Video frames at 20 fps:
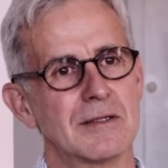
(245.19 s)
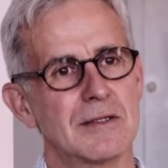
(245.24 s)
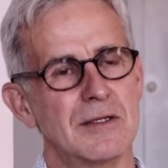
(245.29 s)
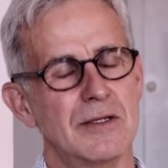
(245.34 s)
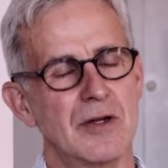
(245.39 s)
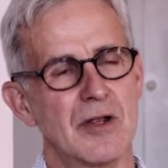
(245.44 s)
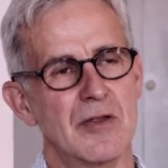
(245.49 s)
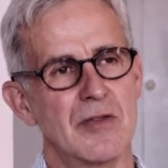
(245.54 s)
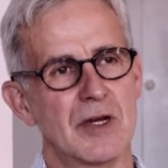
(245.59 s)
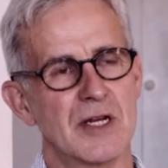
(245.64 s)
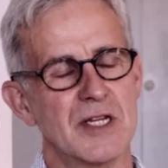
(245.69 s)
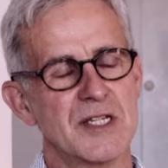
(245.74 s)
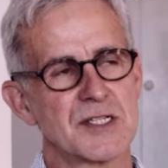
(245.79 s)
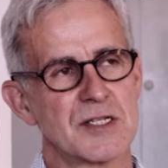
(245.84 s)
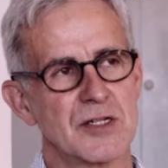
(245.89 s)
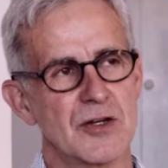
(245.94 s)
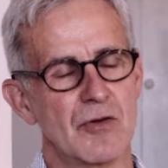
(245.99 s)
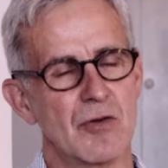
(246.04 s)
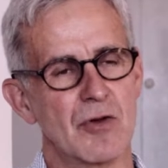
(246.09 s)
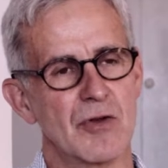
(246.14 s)
you know, the
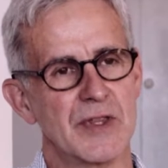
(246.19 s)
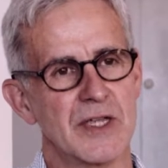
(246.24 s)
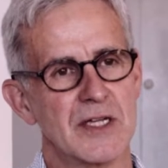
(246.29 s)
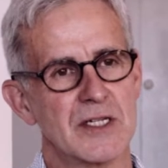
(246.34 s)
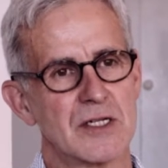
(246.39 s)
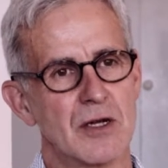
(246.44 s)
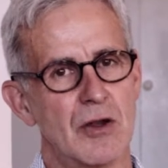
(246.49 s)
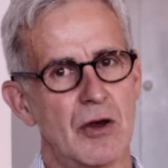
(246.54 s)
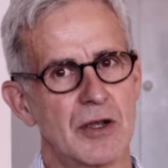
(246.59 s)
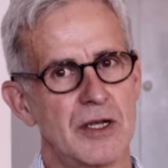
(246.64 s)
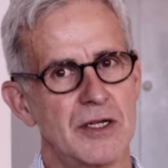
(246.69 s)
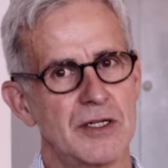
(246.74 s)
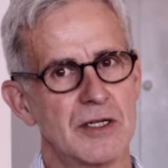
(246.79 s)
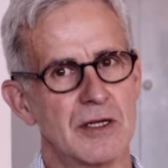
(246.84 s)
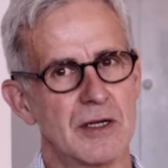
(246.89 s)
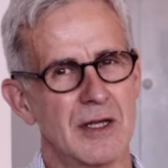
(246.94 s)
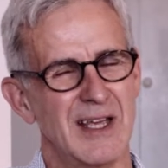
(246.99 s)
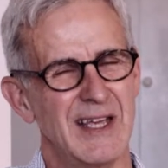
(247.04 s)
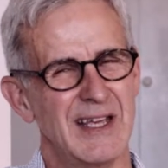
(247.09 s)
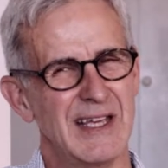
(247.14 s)
listener or the
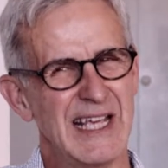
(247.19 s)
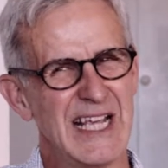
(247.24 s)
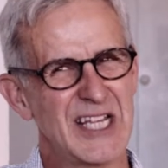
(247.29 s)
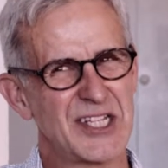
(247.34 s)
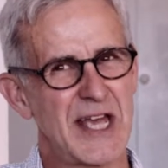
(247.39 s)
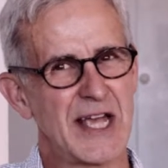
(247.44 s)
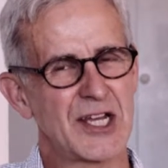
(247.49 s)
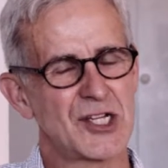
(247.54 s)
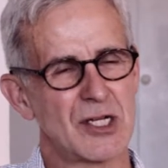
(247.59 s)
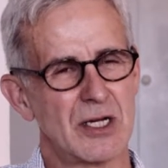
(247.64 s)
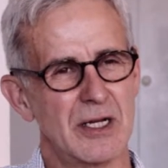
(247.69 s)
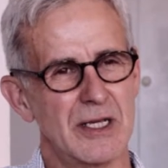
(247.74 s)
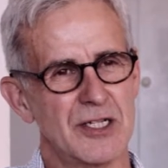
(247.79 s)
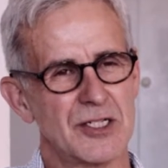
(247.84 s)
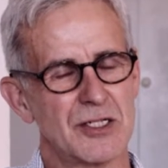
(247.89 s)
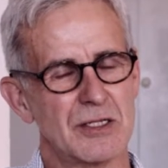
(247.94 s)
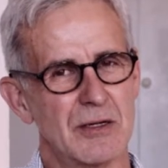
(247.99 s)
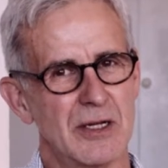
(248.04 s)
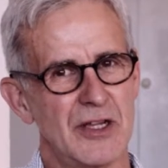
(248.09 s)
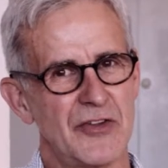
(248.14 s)
interlocutor, is actually
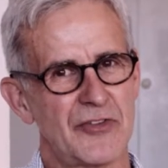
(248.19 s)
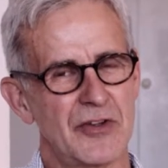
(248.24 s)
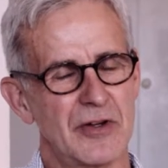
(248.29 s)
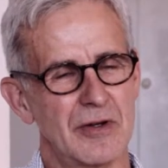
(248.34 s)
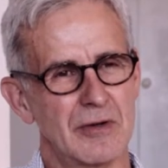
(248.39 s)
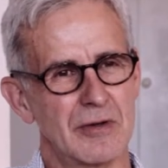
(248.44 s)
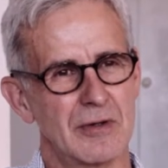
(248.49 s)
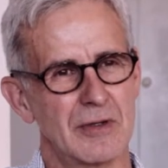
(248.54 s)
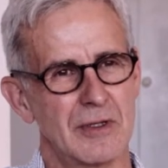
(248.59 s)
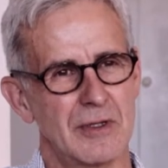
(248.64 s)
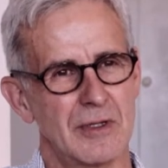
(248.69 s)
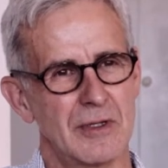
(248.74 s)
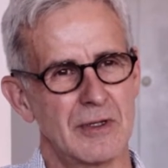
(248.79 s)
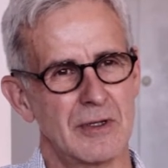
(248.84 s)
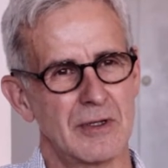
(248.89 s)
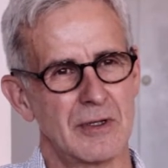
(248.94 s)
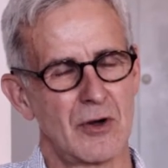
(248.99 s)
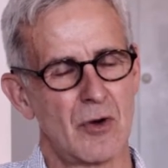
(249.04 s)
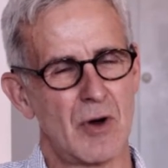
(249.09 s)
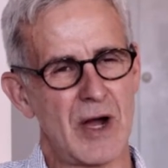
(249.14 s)
to listen
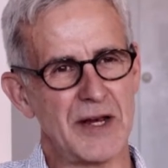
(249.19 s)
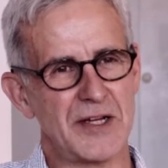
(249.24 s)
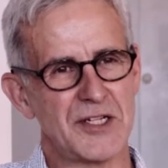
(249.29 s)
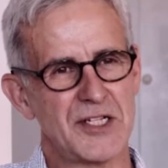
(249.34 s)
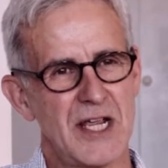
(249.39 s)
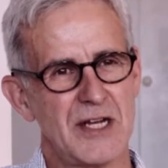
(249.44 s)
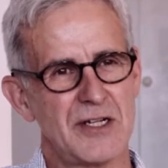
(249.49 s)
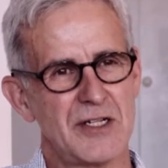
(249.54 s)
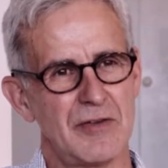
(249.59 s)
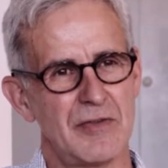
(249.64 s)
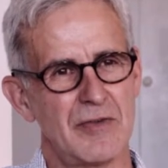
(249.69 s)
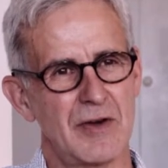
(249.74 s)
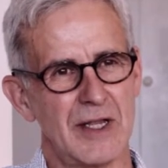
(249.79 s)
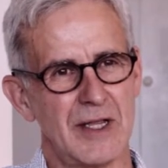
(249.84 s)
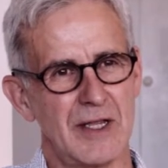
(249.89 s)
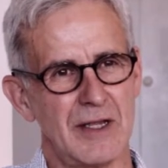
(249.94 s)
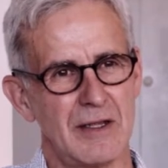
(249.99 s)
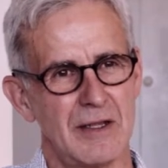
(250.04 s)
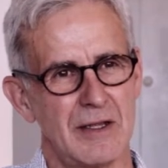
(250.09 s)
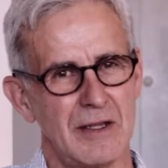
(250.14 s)
quite
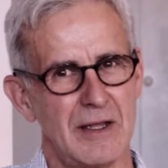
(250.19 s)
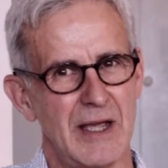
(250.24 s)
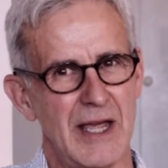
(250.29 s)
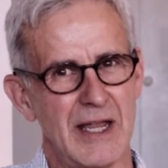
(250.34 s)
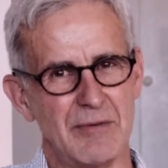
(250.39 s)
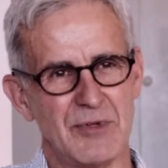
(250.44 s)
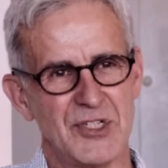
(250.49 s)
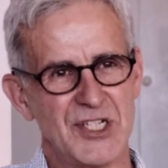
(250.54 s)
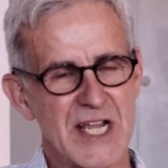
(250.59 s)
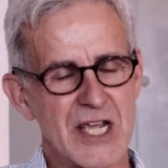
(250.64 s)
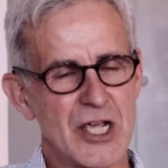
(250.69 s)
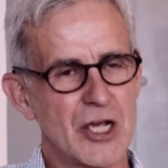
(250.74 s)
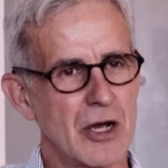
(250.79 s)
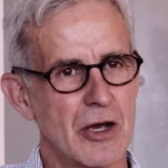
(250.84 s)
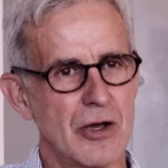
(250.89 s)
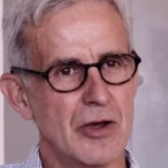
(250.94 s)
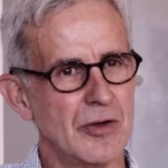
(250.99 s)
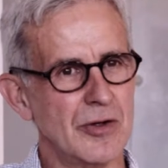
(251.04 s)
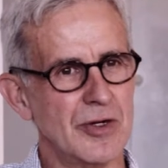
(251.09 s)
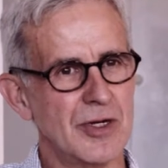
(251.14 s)
attentively and
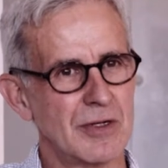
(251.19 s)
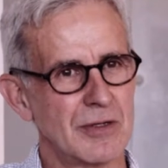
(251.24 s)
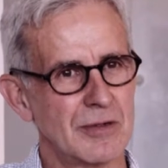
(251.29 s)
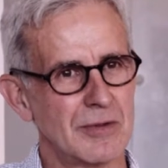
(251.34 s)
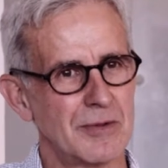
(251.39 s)
decode,